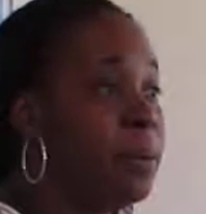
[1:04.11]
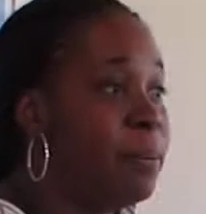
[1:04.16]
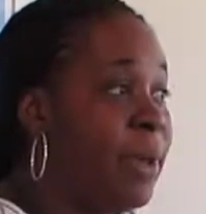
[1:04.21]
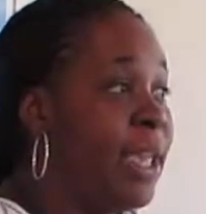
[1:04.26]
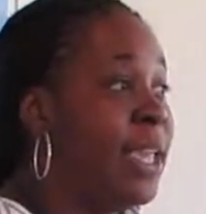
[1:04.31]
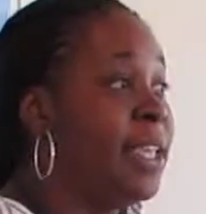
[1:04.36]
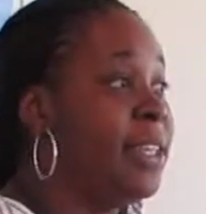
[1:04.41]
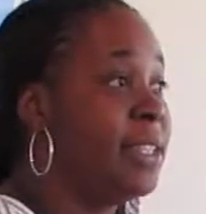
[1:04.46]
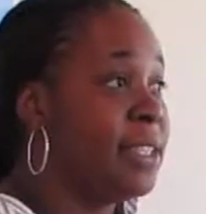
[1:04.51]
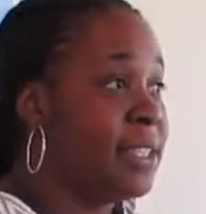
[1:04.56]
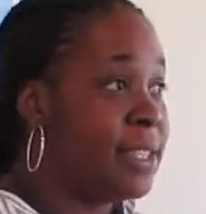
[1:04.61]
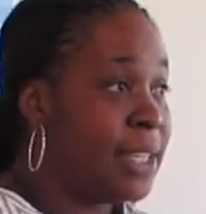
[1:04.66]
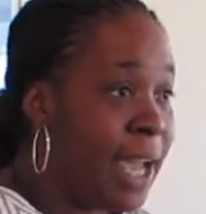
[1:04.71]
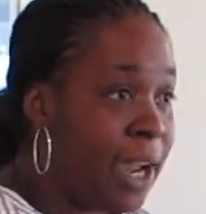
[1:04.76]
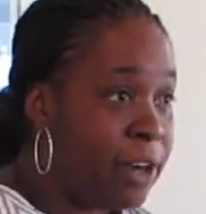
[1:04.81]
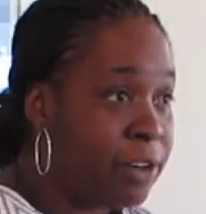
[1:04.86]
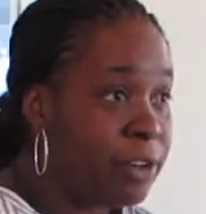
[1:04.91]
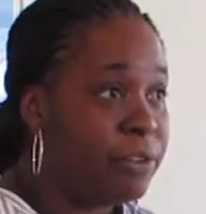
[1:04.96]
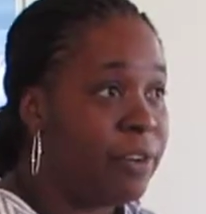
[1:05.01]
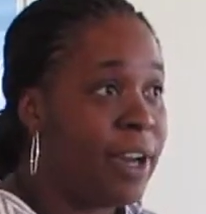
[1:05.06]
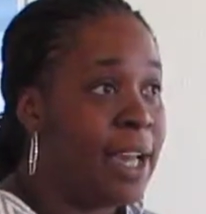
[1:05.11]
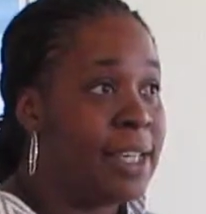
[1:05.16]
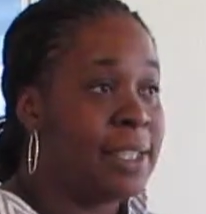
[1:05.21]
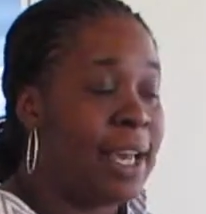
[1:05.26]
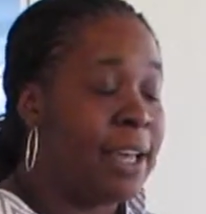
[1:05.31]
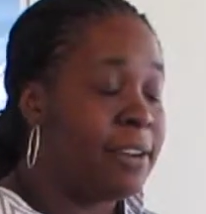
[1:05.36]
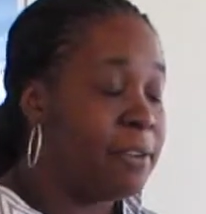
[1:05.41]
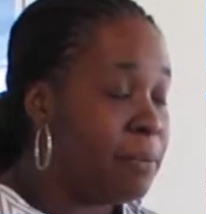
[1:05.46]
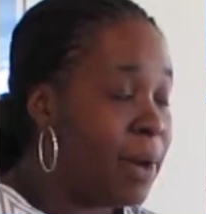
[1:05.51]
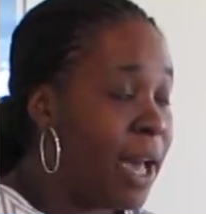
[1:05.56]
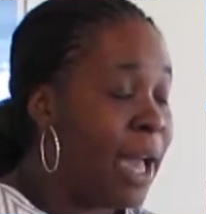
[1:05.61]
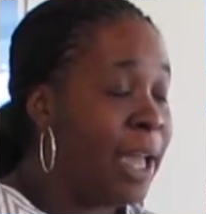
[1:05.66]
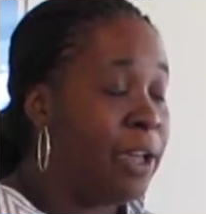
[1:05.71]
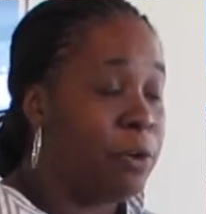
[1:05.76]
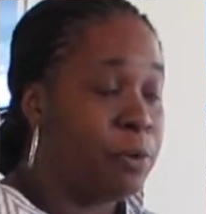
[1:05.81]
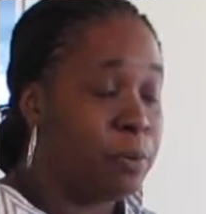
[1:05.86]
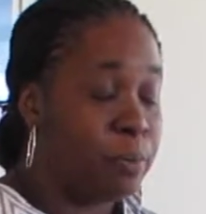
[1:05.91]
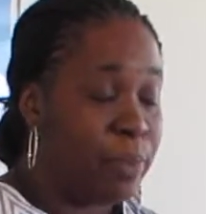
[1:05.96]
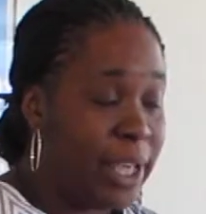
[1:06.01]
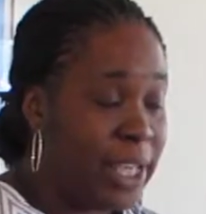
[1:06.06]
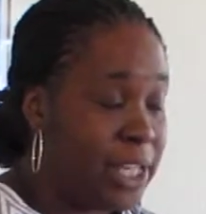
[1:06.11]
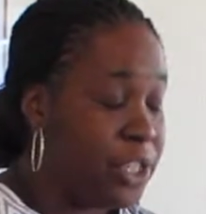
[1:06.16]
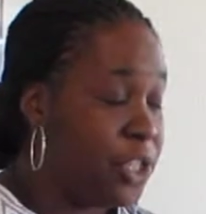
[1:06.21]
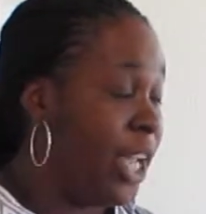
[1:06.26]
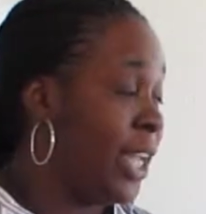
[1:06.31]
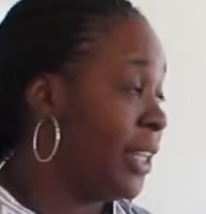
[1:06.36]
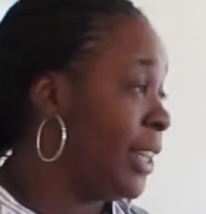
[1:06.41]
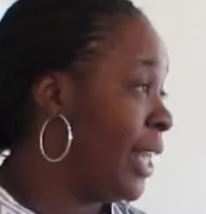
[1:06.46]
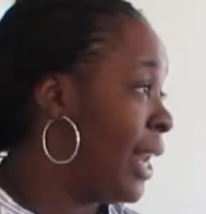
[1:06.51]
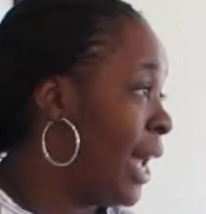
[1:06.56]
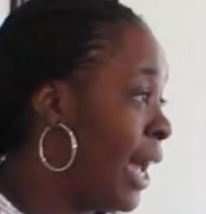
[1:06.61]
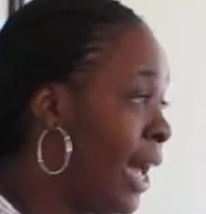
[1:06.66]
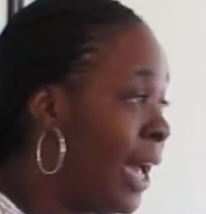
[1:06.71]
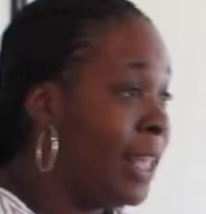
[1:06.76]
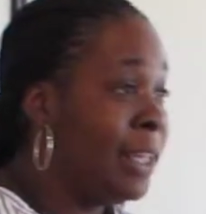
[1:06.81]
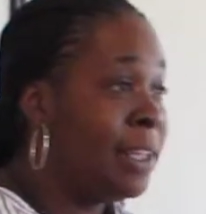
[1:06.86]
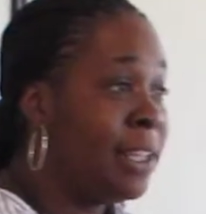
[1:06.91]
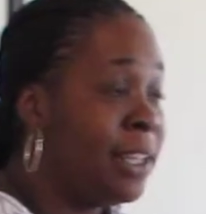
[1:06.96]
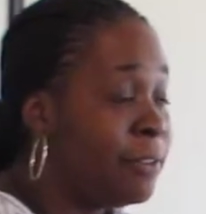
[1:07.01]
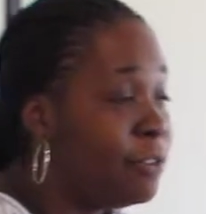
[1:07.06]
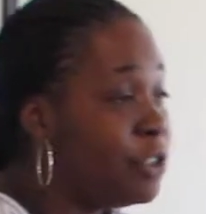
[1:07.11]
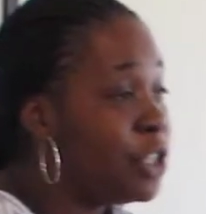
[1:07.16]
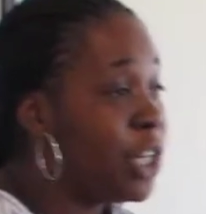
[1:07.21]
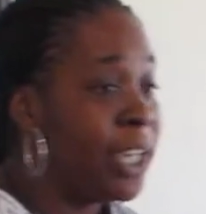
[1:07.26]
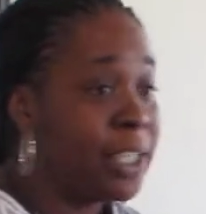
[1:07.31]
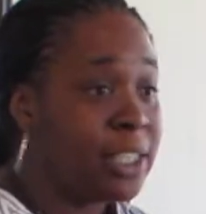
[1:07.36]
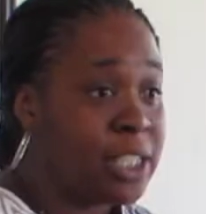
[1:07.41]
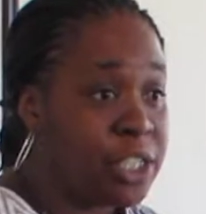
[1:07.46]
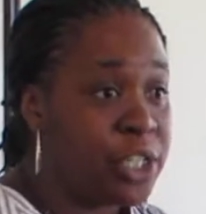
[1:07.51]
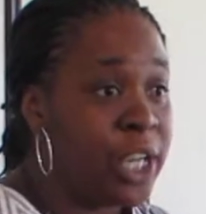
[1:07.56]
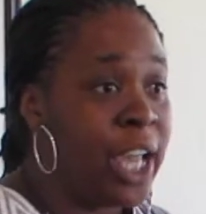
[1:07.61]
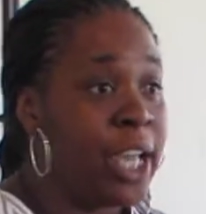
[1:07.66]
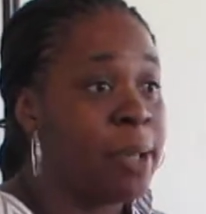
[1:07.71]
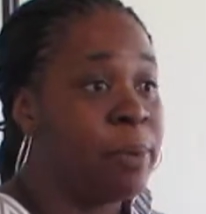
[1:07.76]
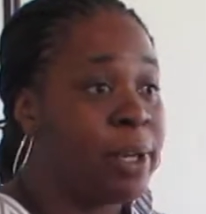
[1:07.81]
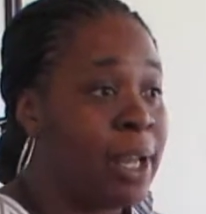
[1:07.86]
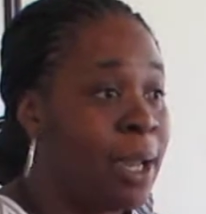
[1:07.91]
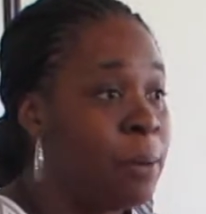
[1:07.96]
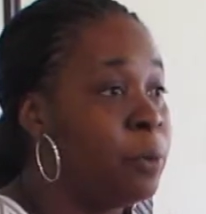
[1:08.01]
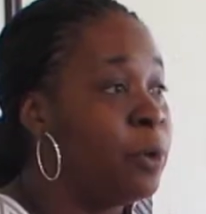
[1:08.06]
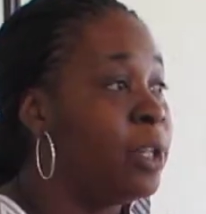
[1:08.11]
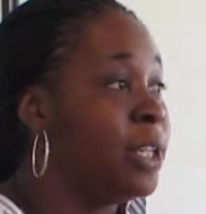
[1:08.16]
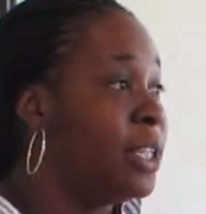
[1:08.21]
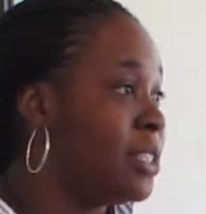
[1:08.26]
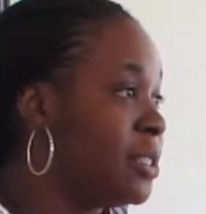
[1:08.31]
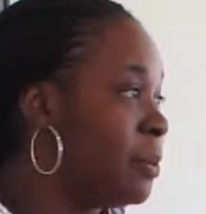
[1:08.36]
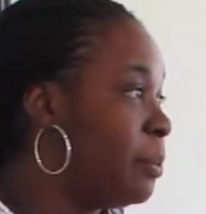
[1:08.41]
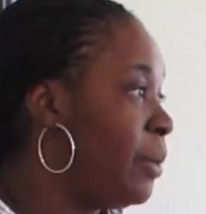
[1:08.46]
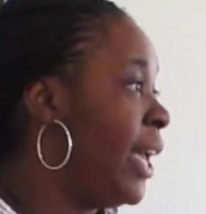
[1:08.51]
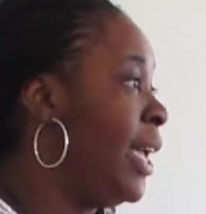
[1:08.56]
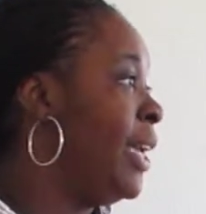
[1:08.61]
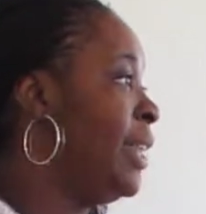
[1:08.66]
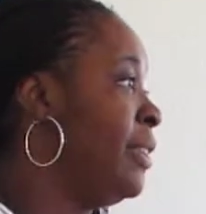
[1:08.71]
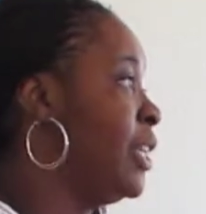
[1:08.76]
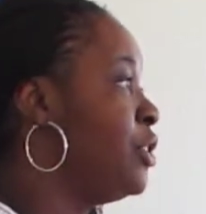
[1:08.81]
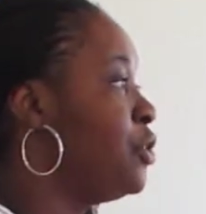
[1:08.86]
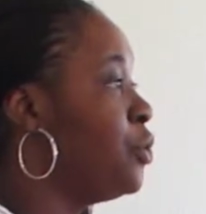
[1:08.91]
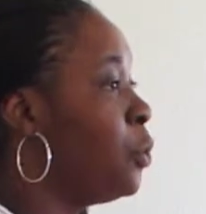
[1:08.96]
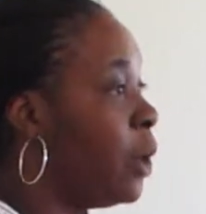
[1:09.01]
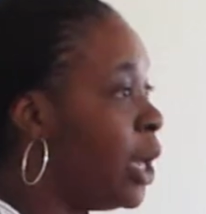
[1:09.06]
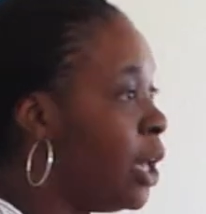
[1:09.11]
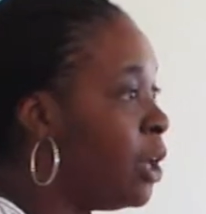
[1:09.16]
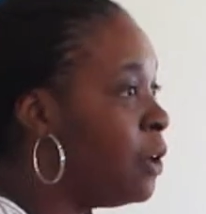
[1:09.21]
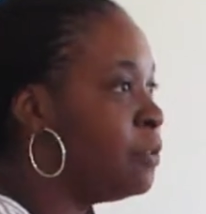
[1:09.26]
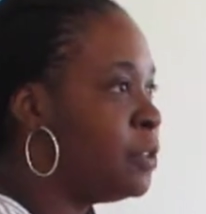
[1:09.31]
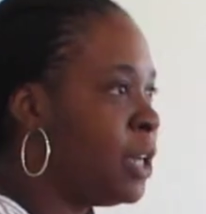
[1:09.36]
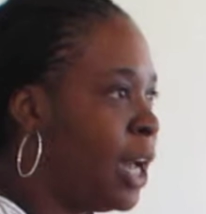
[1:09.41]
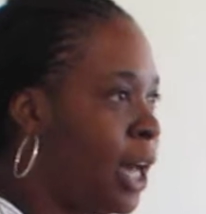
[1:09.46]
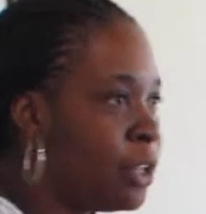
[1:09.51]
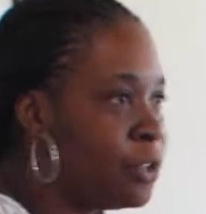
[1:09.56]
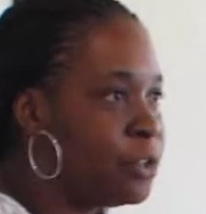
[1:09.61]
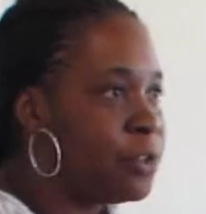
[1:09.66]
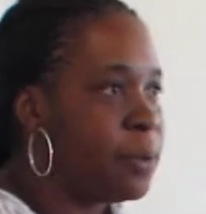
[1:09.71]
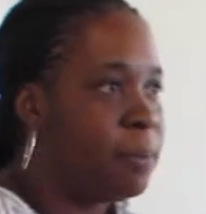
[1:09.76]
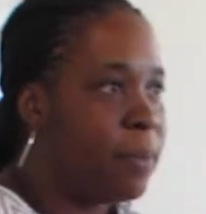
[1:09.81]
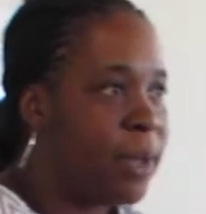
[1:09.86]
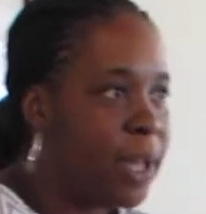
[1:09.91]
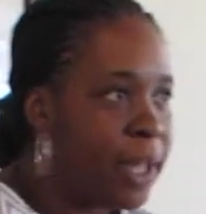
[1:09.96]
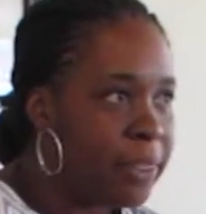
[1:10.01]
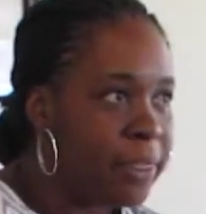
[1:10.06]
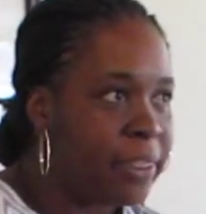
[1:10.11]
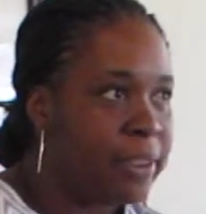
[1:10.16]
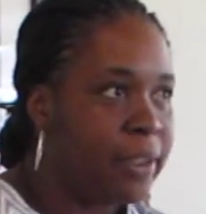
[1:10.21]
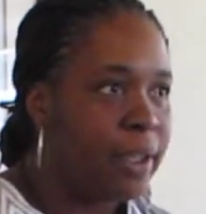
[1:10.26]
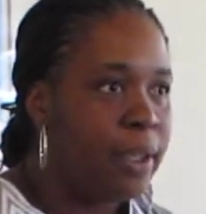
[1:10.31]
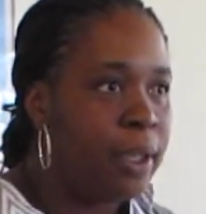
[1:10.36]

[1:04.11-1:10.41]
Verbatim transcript: make the sacrifice out of my own paycheck that I live check to check, but I'm willing to pay the $12 a month.